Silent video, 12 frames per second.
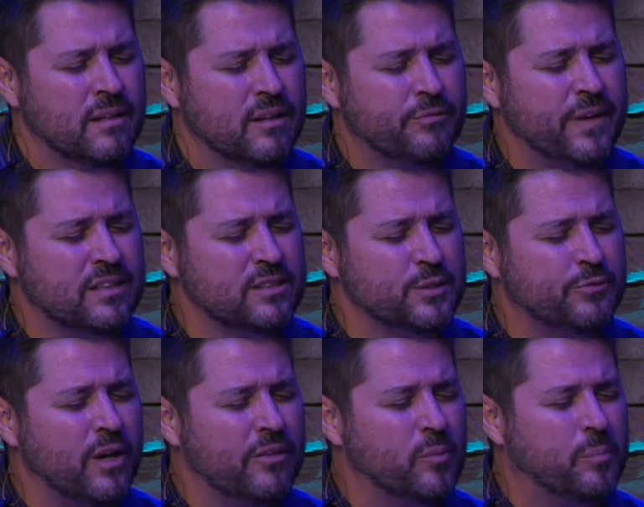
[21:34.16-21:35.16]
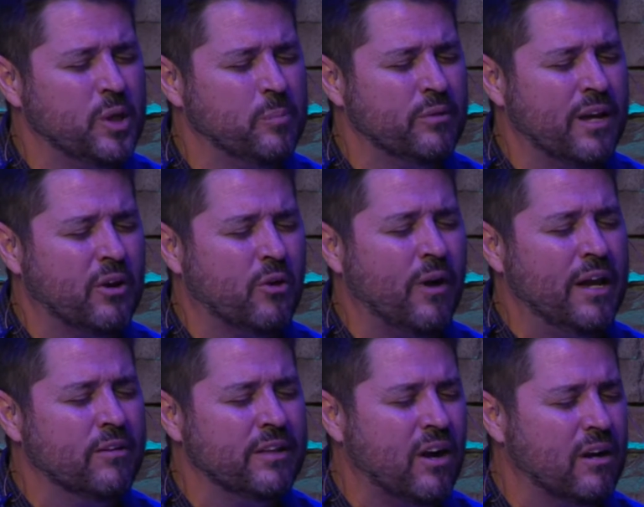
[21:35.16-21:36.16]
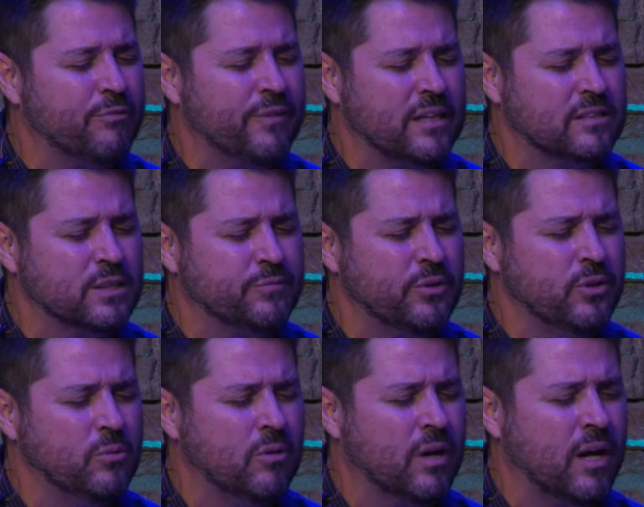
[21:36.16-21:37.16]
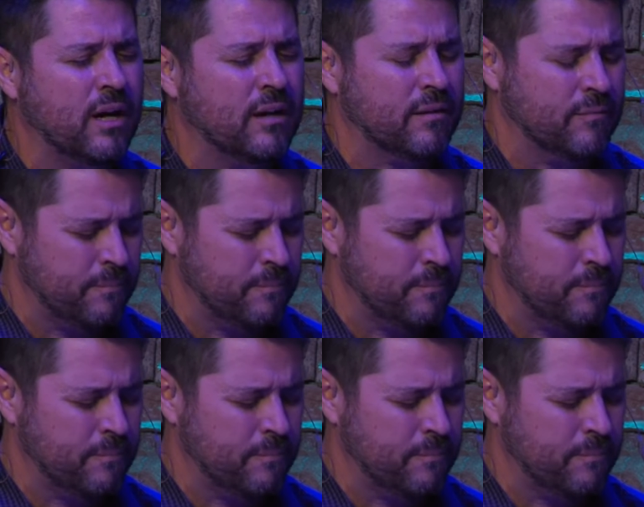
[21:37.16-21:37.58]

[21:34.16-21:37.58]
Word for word: affections for other people that are greater than our affections for you, oh God.